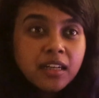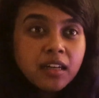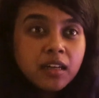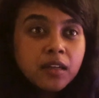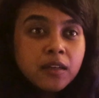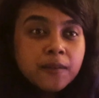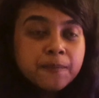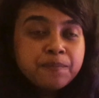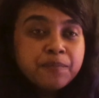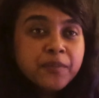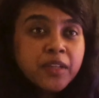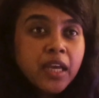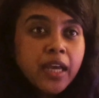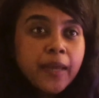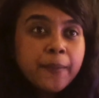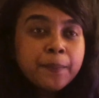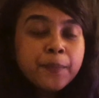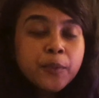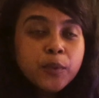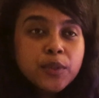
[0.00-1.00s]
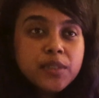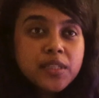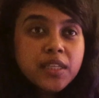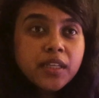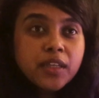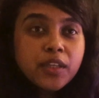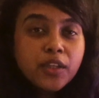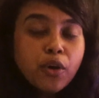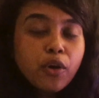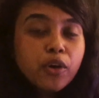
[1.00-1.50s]
um,
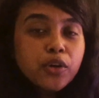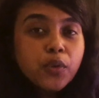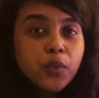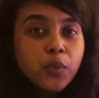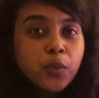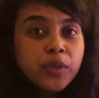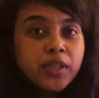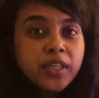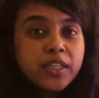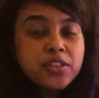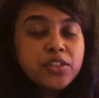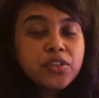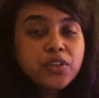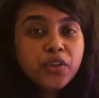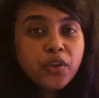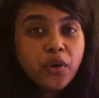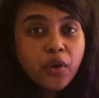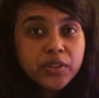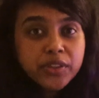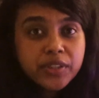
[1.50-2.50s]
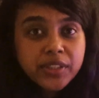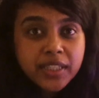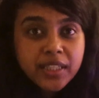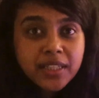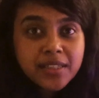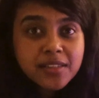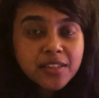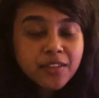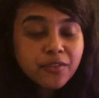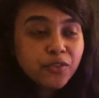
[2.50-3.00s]
imposing your own
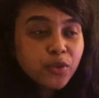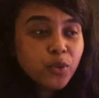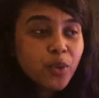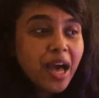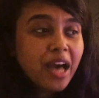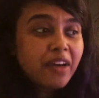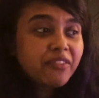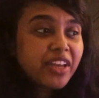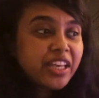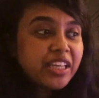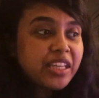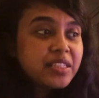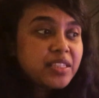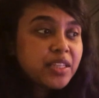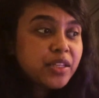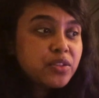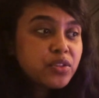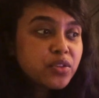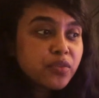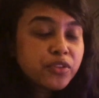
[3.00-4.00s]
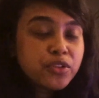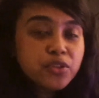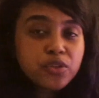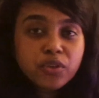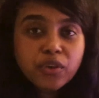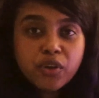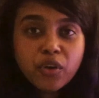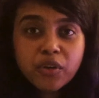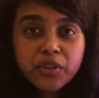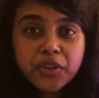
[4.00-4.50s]
insecurities if you have any sense of
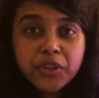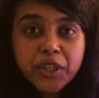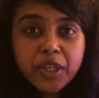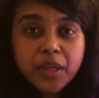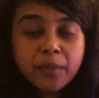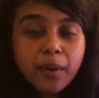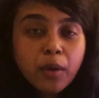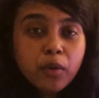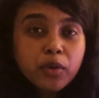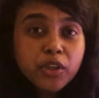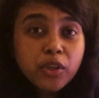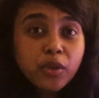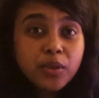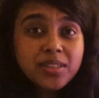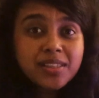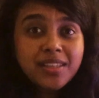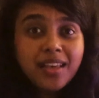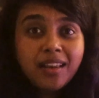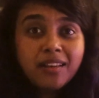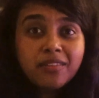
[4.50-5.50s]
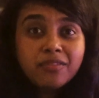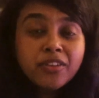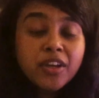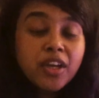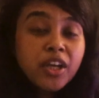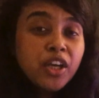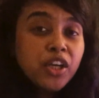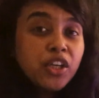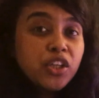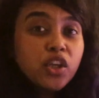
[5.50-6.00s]
insecurity about yourself
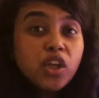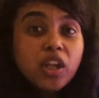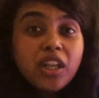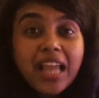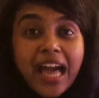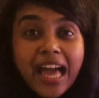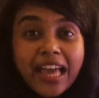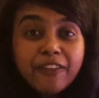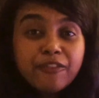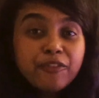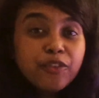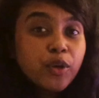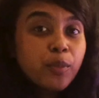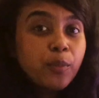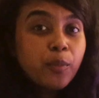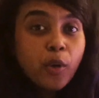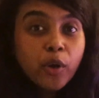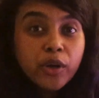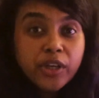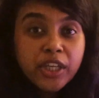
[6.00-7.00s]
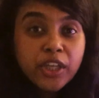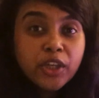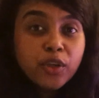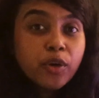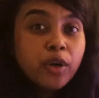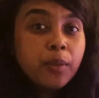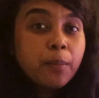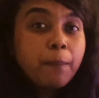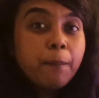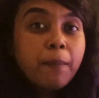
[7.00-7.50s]
your life your body
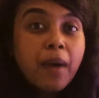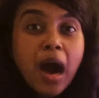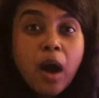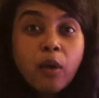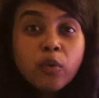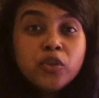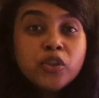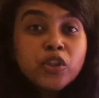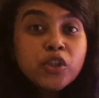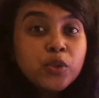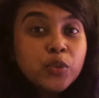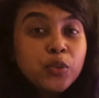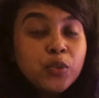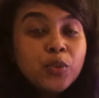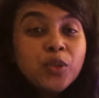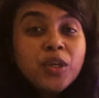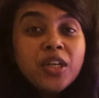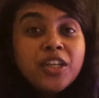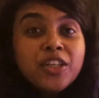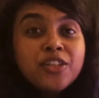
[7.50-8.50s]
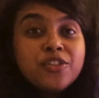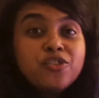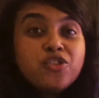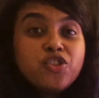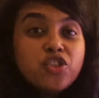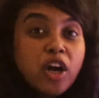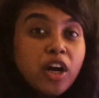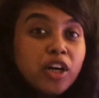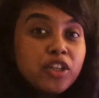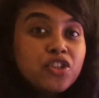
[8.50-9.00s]
you're bound to
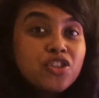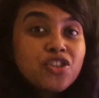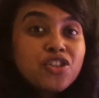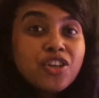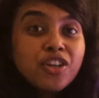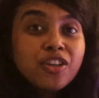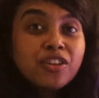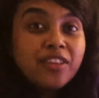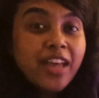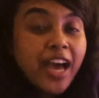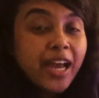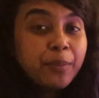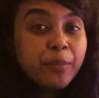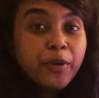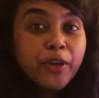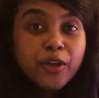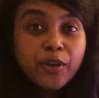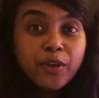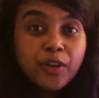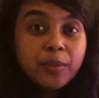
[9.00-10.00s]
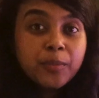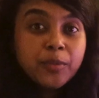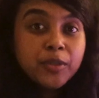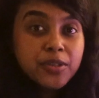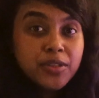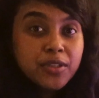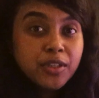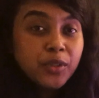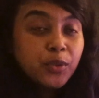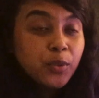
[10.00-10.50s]
judge that particular
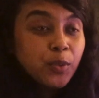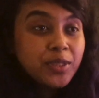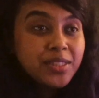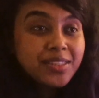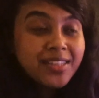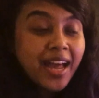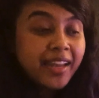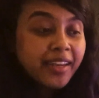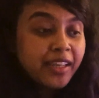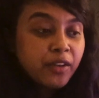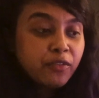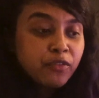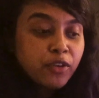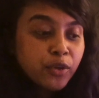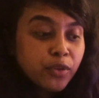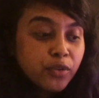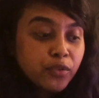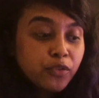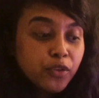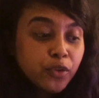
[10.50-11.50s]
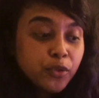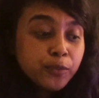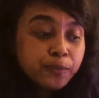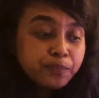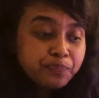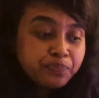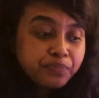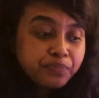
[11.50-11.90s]
person who is standing in front of you